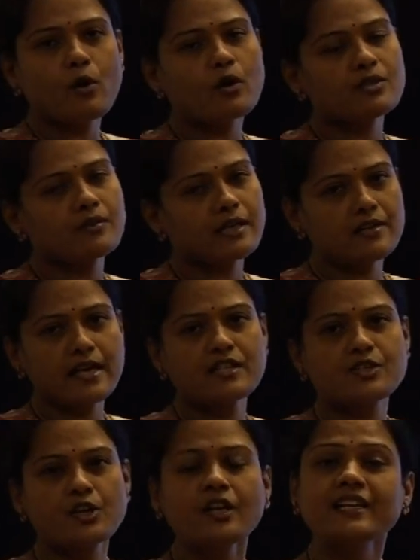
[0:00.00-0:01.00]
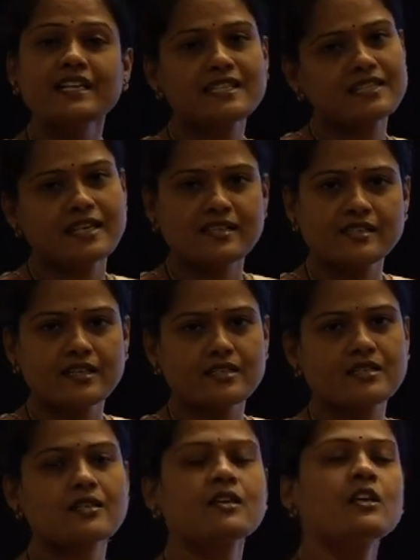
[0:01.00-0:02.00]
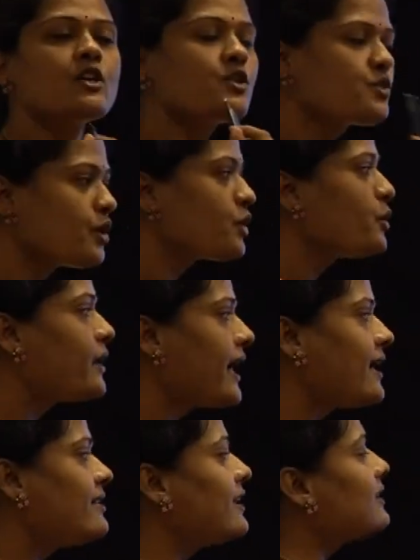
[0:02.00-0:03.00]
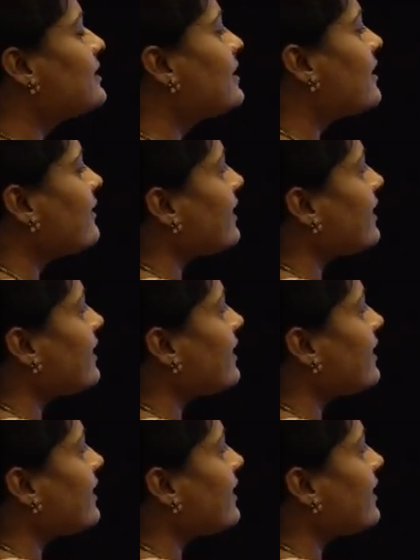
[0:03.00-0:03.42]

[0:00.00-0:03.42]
or well as your test and set. So to get the third